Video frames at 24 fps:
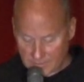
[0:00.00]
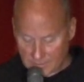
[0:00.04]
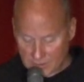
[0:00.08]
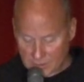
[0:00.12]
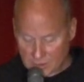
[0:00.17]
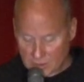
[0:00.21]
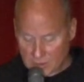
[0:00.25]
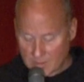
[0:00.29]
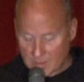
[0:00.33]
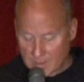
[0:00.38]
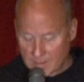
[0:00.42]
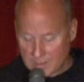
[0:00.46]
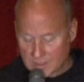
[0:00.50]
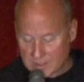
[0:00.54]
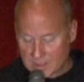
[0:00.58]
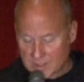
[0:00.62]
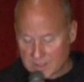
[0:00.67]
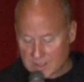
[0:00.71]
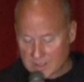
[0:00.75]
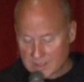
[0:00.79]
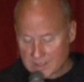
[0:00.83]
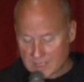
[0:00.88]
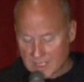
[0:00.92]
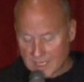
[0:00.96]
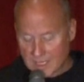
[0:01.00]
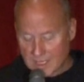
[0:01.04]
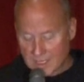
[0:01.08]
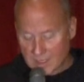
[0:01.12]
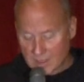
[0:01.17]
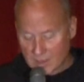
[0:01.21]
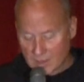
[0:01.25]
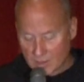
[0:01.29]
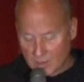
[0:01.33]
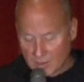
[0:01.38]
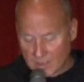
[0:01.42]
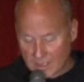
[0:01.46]
so, maybe just to take a
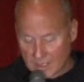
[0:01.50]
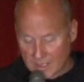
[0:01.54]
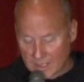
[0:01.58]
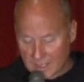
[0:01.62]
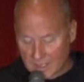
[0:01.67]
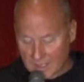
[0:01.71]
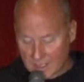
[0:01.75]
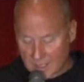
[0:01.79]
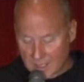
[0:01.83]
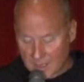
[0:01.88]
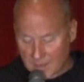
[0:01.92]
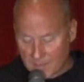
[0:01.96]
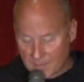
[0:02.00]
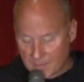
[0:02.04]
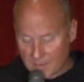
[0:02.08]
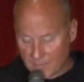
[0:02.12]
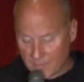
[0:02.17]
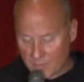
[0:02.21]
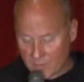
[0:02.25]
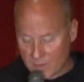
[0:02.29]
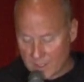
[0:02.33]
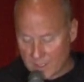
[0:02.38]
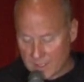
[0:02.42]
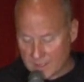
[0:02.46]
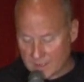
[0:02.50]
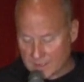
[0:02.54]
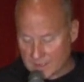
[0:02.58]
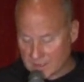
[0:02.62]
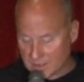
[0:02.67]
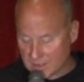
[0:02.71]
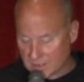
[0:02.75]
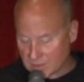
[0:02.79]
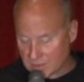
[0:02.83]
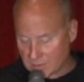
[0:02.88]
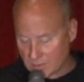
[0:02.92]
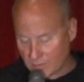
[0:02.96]
look at a couple of ways
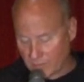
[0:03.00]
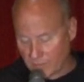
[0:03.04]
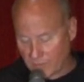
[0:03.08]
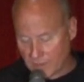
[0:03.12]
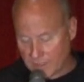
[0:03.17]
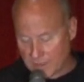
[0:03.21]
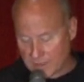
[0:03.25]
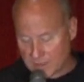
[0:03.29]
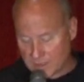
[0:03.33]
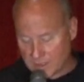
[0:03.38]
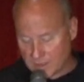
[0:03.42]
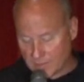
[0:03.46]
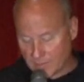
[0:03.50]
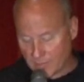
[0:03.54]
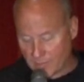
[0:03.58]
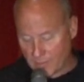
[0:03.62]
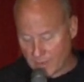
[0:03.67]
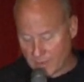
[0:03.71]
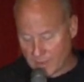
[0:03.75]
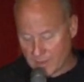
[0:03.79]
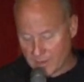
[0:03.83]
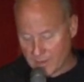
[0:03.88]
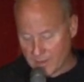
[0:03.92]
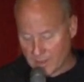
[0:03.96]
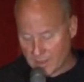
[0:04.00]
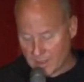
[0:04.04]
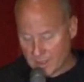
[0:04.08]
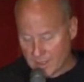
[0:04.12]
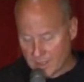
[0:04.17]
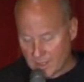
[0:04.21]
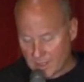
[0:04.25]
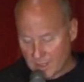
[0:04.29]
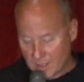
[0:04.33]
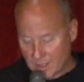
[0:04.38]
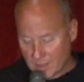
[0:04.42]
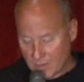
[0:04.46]
in just reflection and prayer
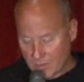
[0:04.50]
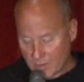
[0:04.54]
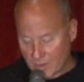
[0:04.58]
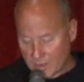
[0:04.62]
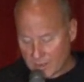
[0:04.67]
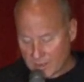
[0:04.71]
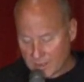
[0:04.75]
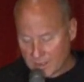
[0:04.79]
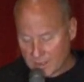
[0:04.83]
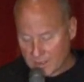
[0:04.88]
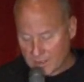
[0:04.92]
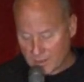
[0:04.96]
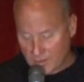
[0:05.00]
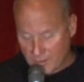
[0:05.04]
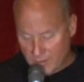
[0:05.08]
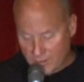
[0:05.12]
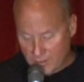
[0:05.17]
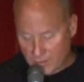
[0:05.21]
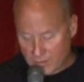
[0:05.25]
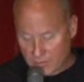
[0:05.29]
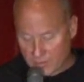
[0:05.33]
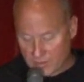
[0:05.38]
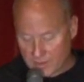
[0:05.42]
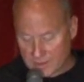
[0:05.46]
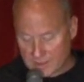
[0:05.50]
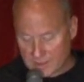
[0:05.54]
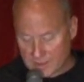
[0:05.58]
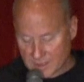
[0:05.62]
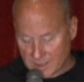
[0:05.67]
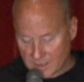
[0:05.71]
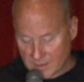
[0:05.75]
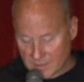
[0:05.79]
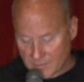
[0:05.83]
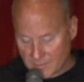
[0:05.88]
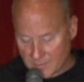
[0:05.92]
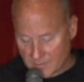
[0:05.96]
where I think the Eucharist
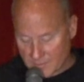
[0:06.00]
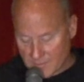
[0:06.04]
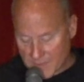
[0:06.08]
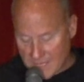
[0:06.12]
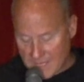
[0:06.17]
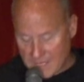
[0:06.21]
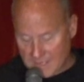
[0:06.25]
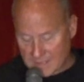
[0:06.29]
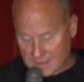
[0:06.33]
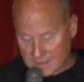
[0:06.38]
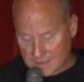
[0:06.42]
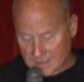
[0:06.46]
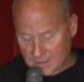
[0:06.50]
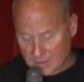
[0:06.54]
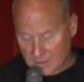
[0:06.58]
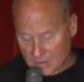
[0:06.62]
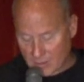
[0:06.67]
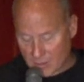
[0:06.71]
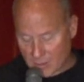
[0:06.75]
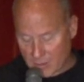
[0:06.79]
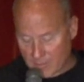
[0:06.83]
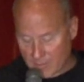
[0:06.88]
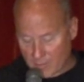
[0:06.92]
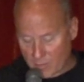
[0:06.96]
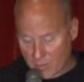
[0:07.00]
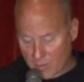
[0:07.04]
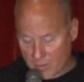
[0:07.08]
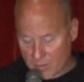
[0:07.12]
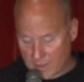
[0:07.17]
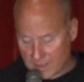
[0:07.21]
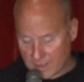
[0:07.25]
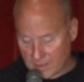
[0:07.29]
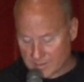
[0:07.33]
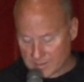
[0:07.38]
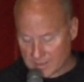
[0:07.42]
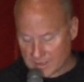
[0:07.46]
and the Mass and the Lord
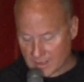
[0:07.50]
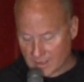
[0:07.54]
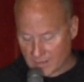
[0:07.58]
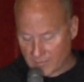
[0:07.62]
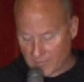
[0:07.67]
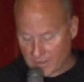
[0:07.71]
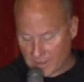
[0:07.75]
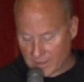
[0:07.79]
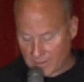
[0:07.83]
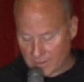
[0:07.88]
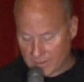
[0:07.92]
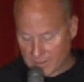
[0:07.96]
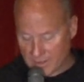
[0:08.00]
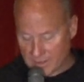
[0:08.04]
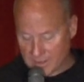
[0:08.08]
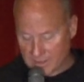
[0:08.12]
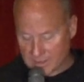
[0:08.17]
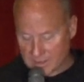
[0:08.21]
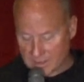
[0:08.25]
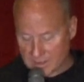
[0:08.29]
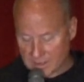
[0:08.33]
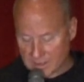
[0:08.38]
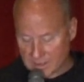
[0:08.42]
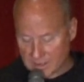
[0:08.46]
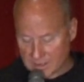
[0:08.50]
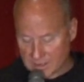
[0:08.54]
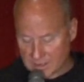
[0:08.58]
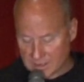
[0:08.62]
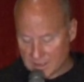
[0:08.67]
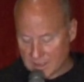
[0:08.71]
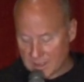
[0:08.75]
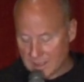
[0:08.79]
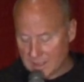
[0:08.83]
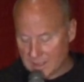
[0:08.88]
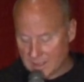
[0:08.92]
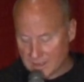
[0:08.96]
pouring Himself out is, is
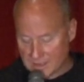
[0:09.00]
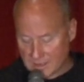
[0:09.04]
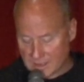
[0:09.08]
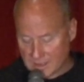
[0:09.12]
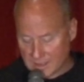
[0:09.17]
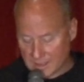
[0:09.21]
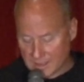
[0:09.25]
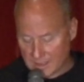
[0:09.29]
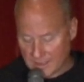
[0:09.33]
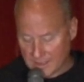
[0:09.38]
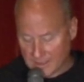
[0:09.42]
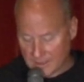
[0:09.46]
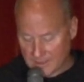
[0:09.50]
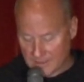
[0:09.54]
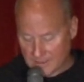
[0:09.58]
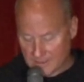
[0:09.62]
needed today.